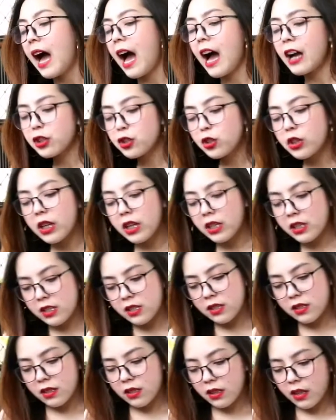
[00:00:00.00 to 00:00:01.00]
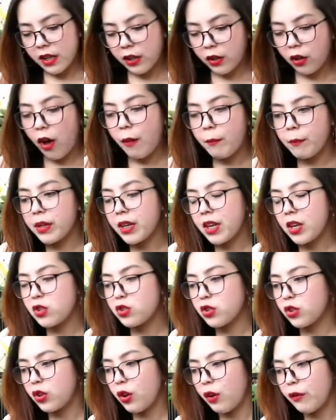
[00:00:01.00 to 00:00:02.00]
Actually, it's like
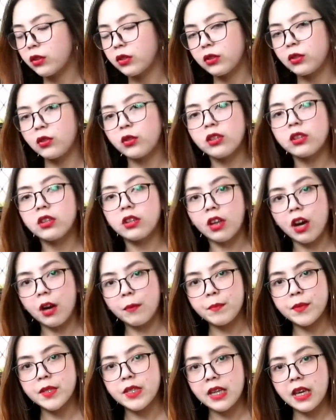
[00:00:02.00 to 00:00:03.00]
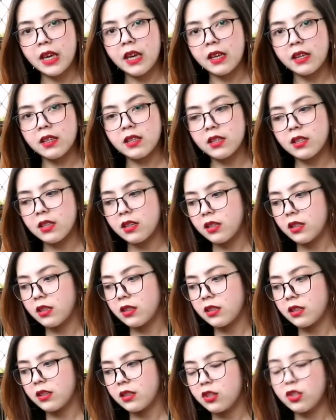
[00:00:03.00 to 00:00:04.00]
combination of good tops and
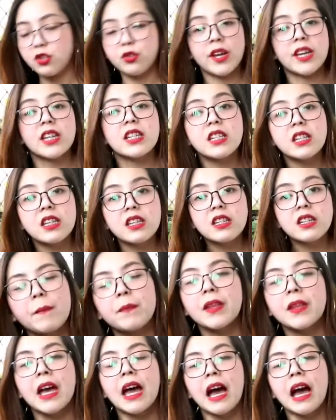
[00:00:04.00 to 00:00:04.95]
dresses.